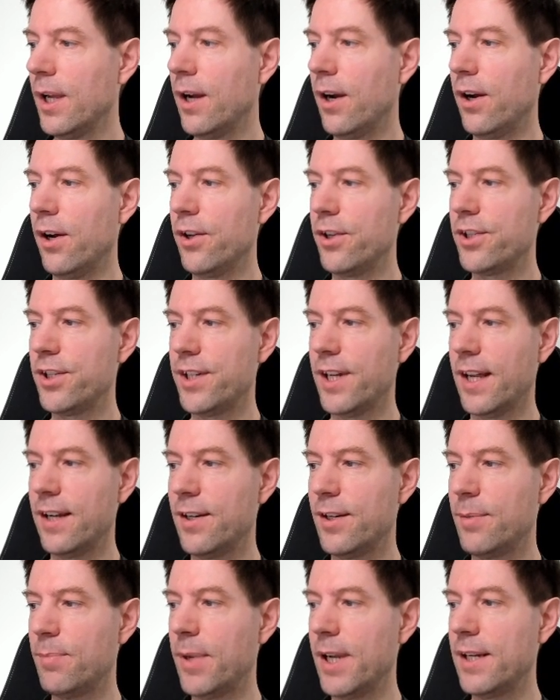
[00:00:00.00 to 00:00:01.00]
our
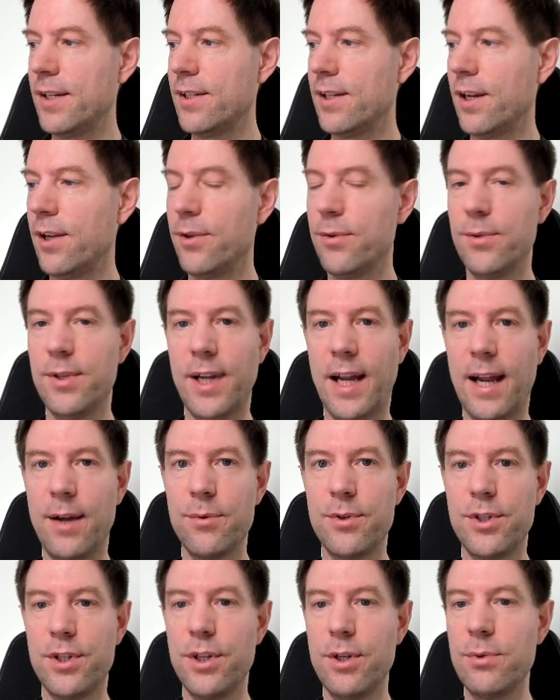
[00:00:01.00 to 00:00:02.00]
standard base load
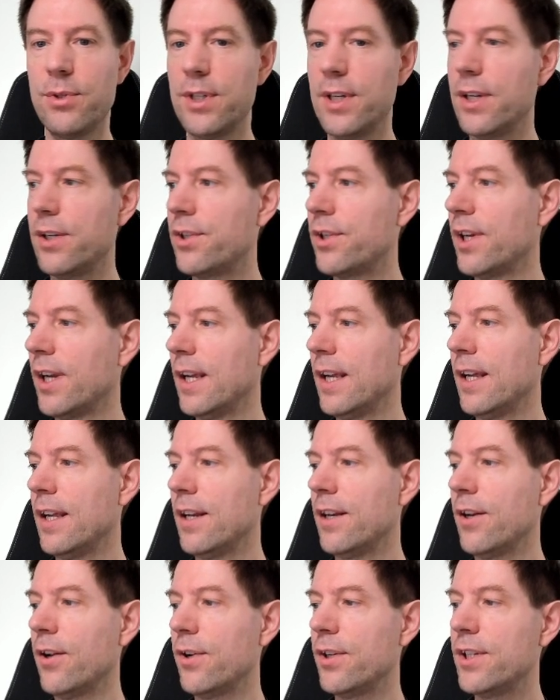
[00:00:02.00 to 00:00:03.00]
house usage.
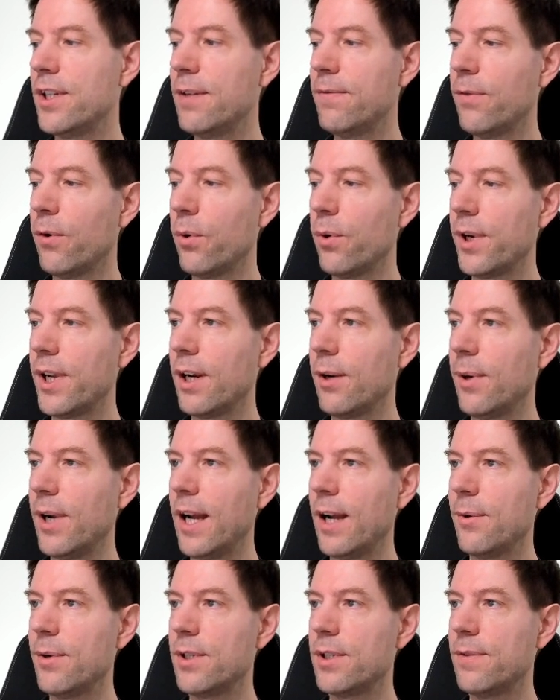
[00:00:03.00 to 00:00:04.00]
94 kilowatt
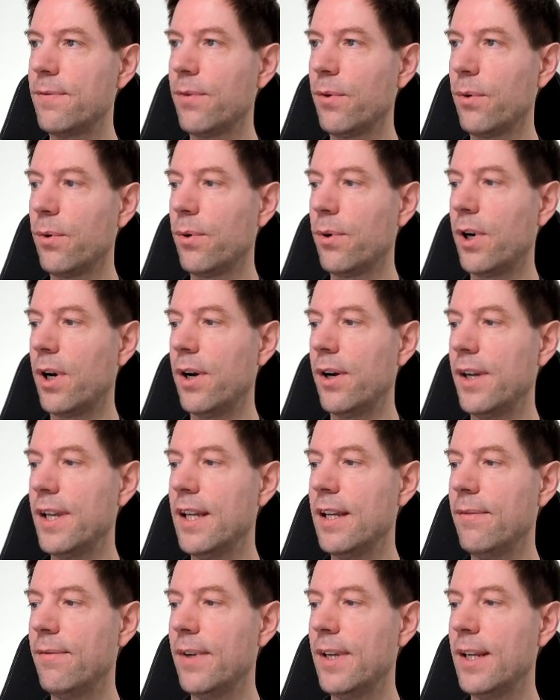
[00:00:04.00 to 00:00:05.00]
hours for our
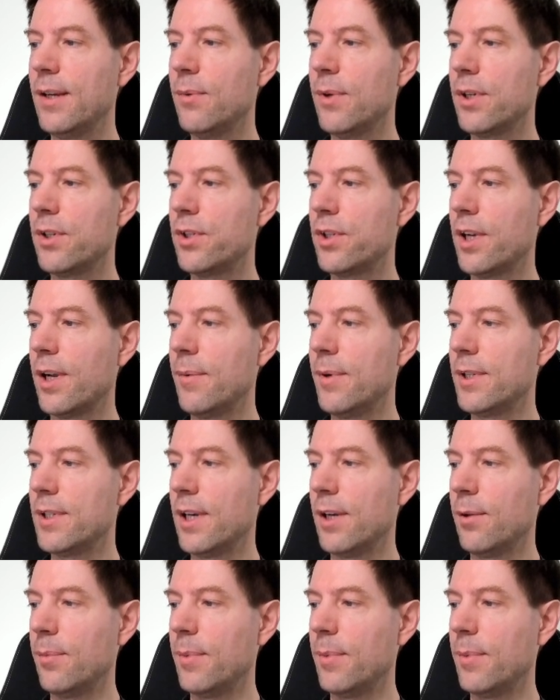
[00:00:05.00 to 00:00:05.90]
EV, which um, is a little